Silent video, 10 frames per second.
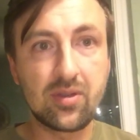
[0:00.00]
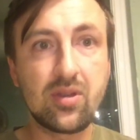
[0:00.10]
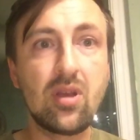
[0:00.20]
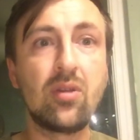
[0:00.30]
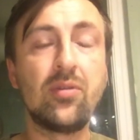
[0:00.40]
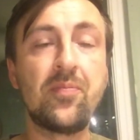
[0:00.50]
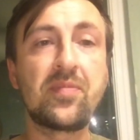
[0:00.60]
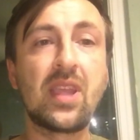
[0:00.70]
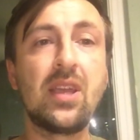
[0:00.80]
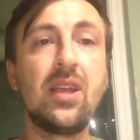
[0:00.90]
No,
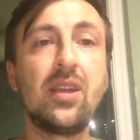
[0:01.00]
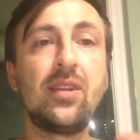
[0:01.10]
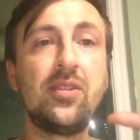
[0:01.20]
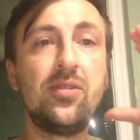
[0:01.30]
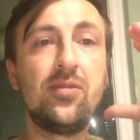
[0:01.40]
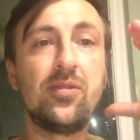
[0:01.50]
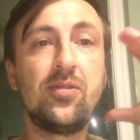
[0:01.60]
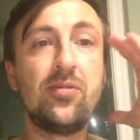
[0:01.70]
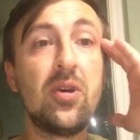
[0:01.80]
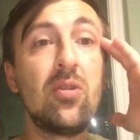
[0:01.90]

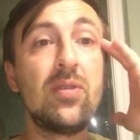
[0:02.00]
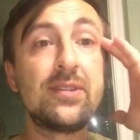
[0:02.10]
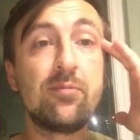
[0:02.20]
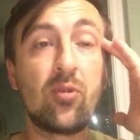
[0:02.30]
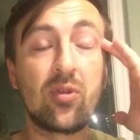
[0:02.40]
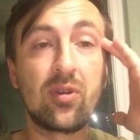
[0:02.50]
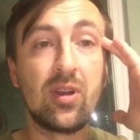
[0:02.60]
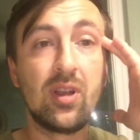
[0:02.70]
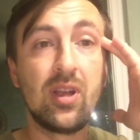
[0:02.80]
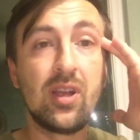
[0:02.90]
you know it's more.
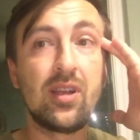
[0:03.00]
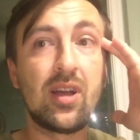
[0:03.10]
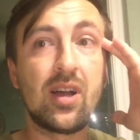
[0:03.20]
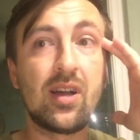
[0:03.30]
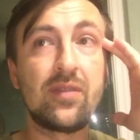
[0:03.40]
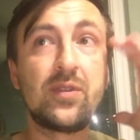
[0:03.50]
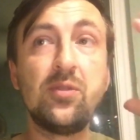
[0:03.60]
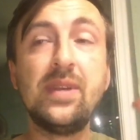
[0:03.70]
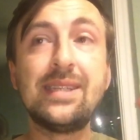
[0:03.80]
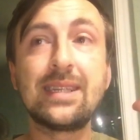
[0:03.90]
To
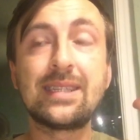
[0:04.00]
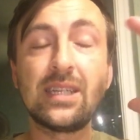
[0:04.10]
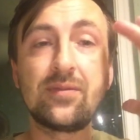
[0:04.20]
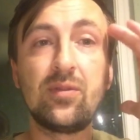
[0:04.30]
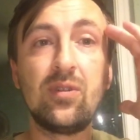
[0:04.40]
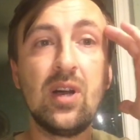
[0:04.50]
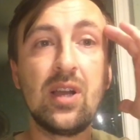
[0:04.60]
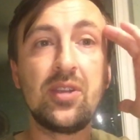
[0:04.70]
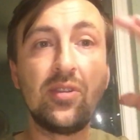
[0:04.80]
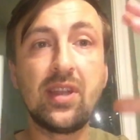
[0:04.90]
be successful,
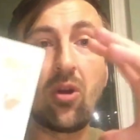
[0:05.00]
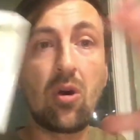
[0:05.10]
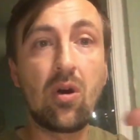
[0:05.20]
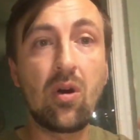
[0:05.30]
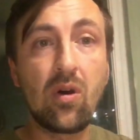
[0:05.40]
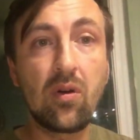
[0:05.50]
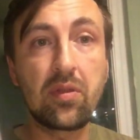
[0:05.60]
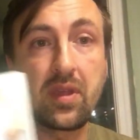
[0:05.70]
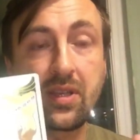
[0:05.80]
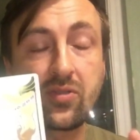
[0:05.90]
you need all
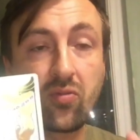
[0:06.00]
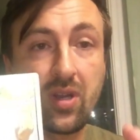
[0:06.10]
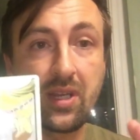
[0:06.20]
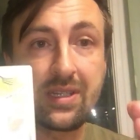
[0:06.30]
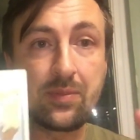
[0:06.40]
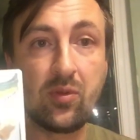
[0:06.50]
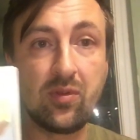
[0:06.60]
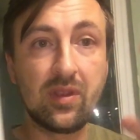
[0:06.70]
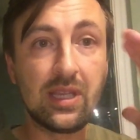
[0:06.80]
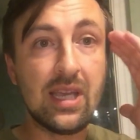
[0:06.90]
things running
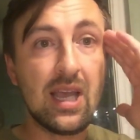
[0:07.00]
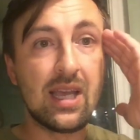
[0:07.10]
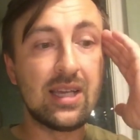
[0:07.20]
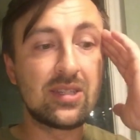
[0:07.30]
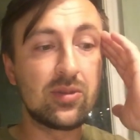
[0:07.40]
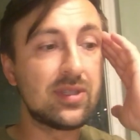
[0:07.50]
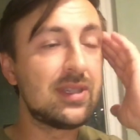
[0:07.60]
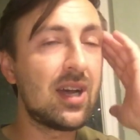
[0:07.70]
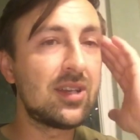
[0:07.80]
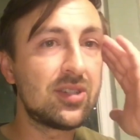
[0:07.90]
smoothly. And so it's
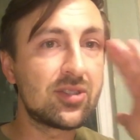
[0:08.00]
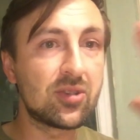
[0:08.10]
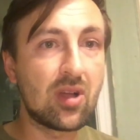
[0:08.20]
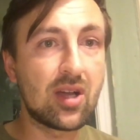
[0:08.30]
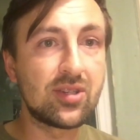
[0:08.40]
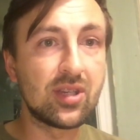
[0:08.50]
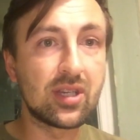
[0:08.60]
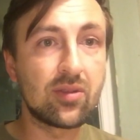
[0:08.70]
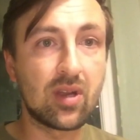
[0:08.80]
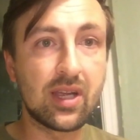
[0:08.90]
not just your logic,
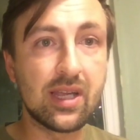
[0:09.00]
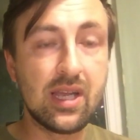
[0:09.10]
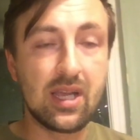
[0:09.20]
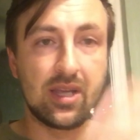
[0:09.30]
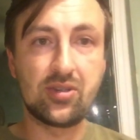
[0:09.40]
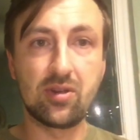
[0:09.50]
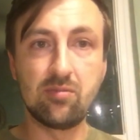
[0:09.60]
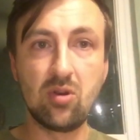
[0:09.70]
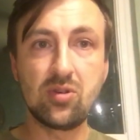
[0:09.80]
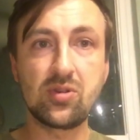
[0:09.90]
right? It's your
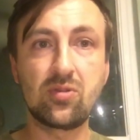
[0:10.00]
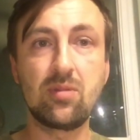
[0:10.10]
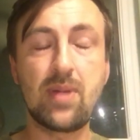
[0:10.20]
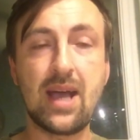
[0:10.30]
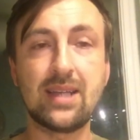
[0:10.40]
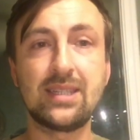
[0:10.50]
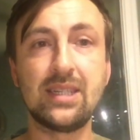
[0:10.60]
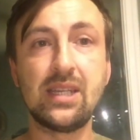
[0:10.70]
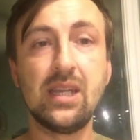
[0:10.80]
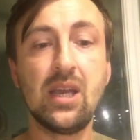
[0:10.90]
emotional
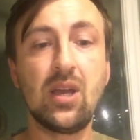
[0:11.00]
capacity.